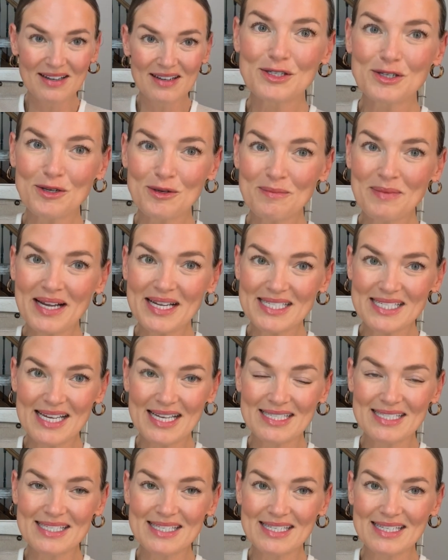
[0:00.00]
termite
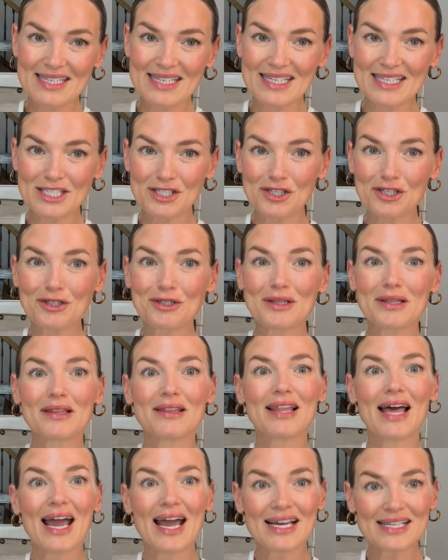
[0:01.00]
tenting is your
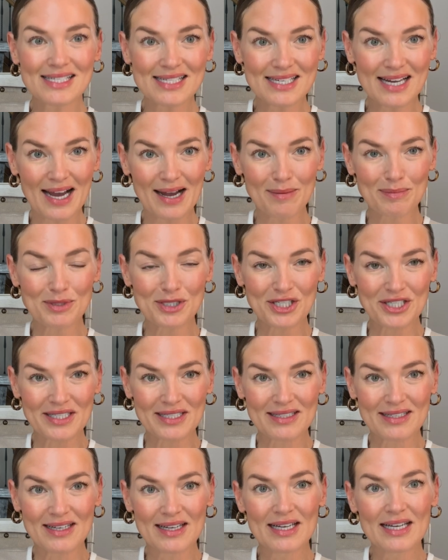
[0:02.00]
last
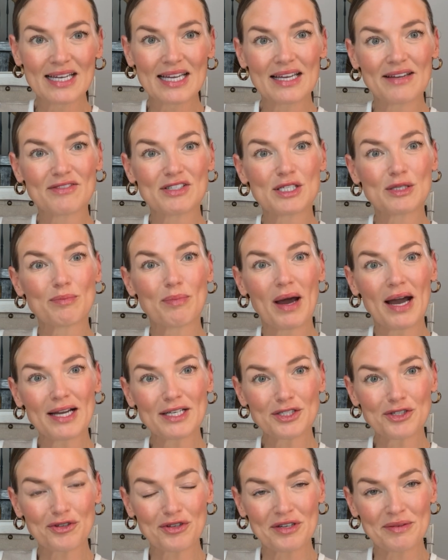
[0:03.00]
option if
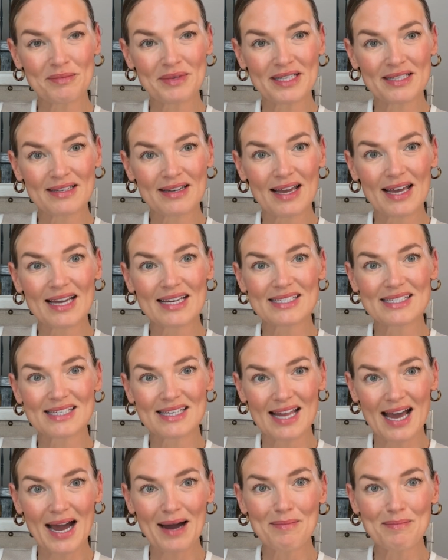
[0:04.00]
spot treatment has
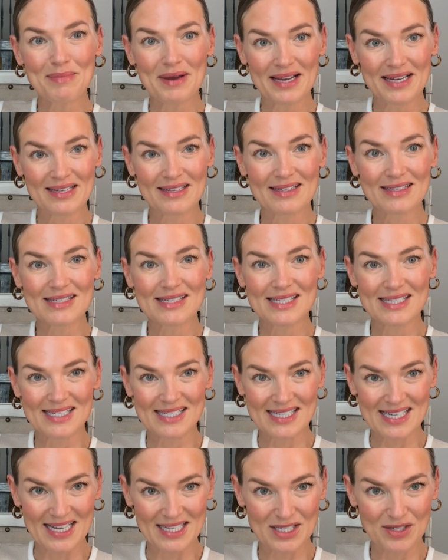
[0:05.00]
not been
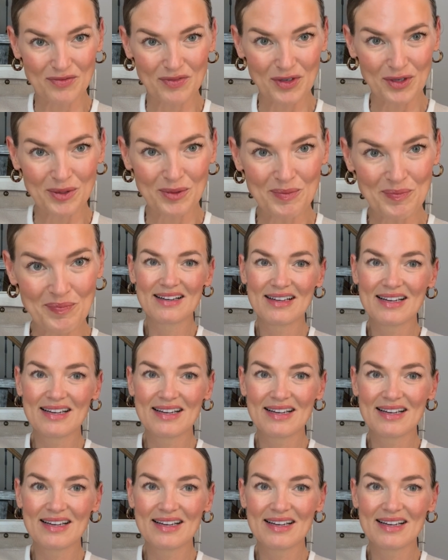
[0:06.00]
successful.